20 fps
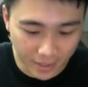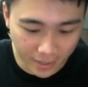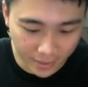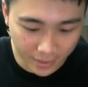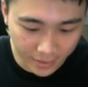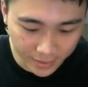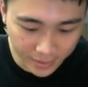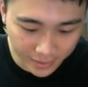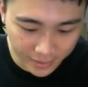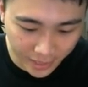
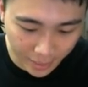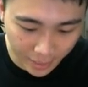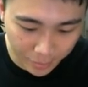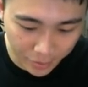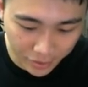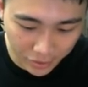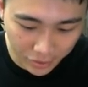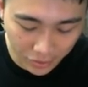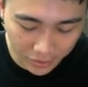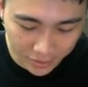This is
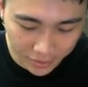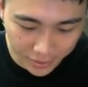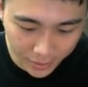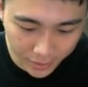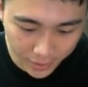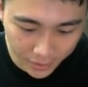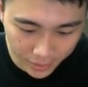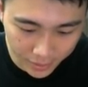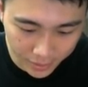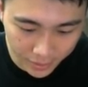Capricorn, is it?
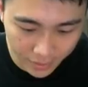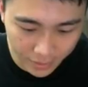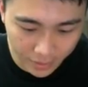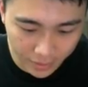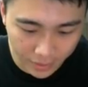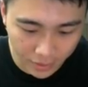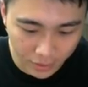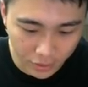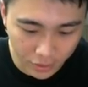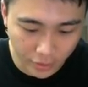
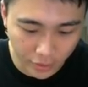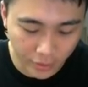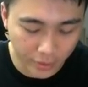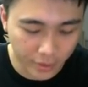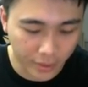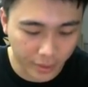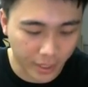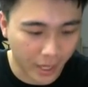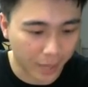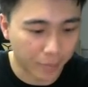
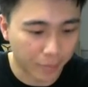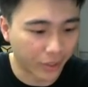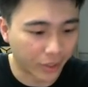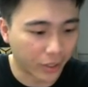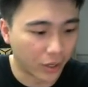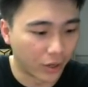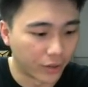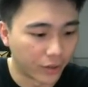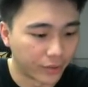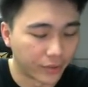
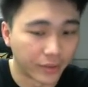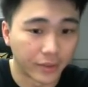Capricorn.